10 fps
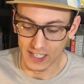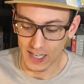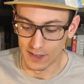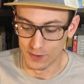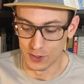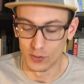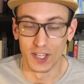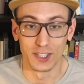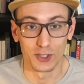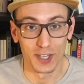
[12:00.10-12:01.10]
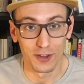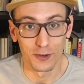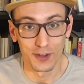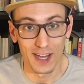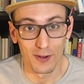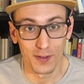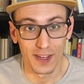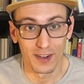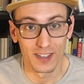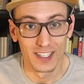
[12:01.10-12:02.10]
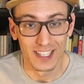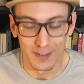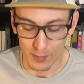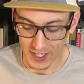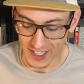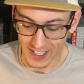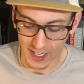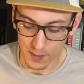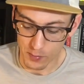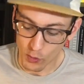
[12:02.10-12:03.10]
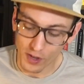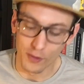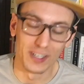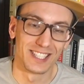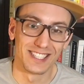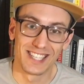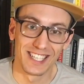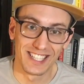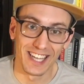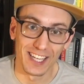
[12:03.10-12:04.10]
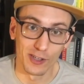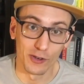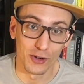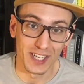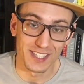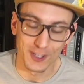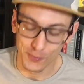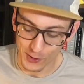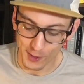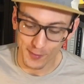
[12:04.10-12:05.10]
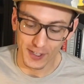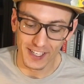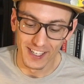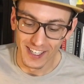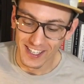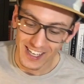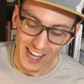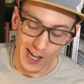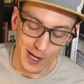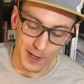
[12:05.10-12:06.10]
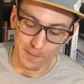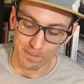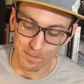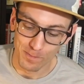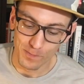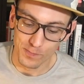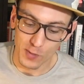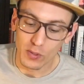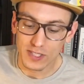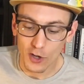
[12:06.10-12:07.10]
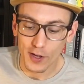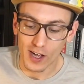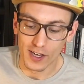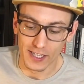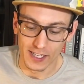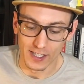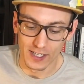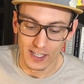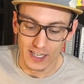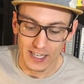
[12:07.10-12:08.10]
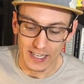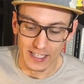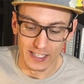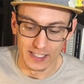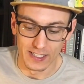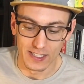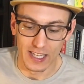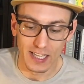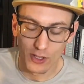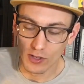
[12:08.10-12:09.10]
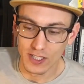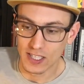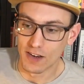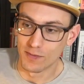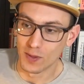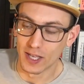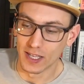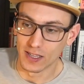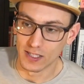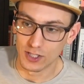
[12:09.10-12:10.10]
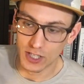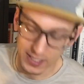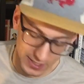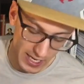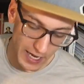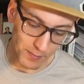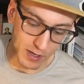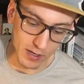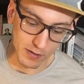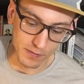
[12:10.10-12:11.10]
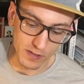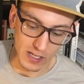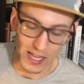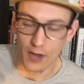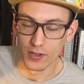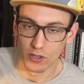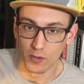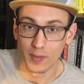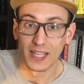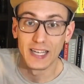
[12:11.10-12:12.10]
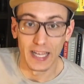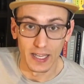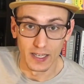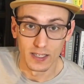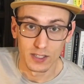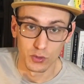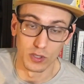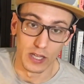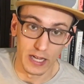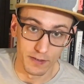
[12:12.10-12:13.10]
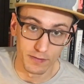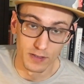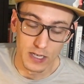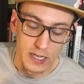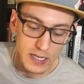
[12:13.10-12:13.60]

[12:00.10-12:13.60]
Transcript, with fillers: I kind of just read straight through that without breaking it up. One of the reasons is that Yiyun writes so beautifully. Um, but what's going on here is that Yiyun is kind of playing this chess game of allowing you to peek in to her life